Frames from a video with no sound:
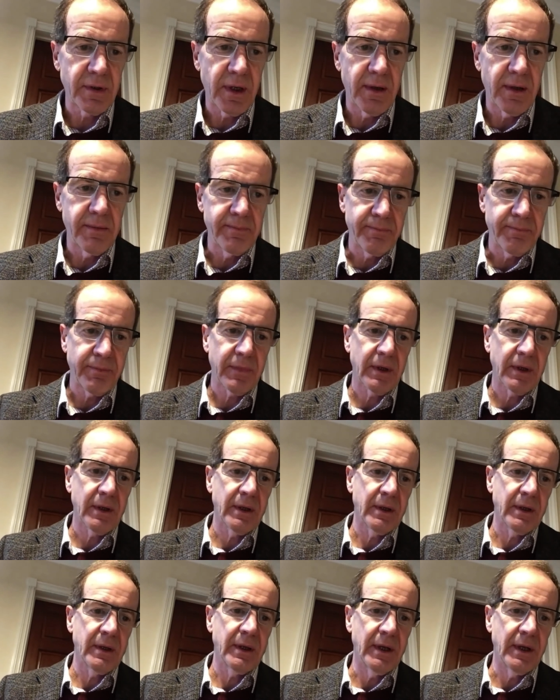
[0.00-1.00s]
Um,
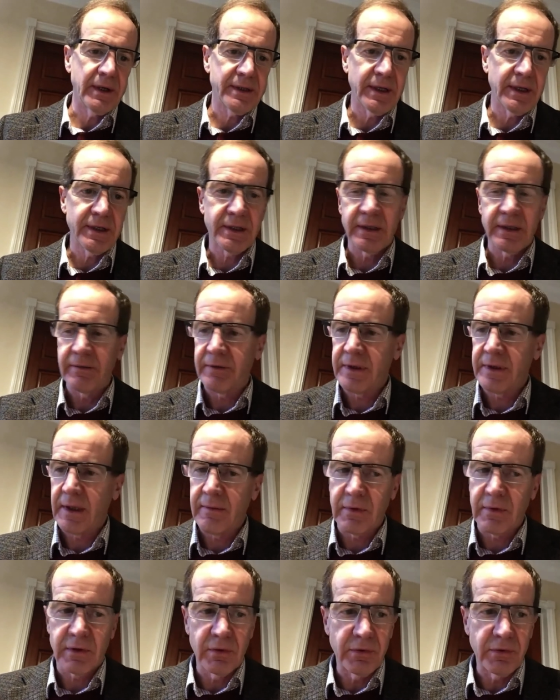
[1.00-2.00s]
the extension of
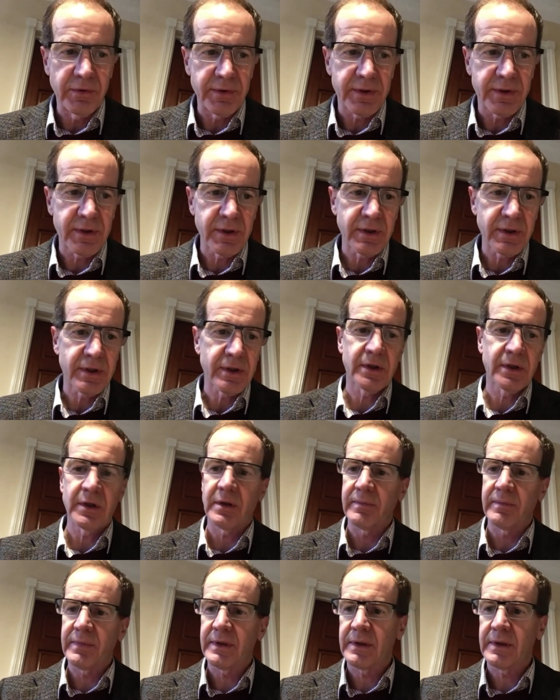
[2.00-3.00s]
time clause
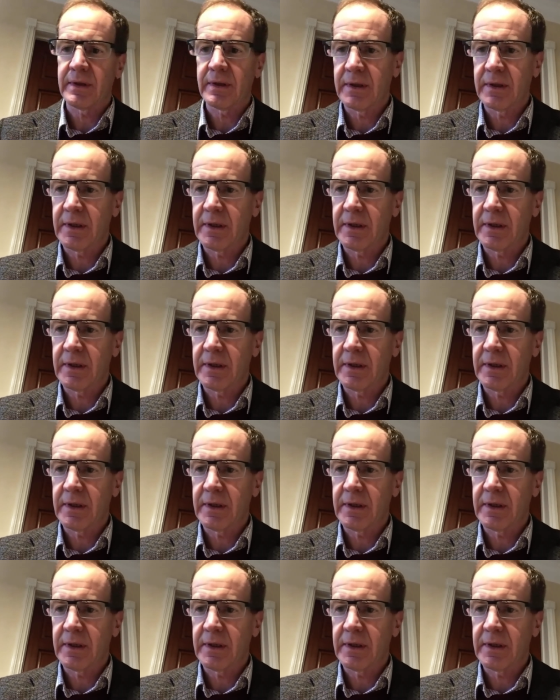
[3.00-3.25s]
stops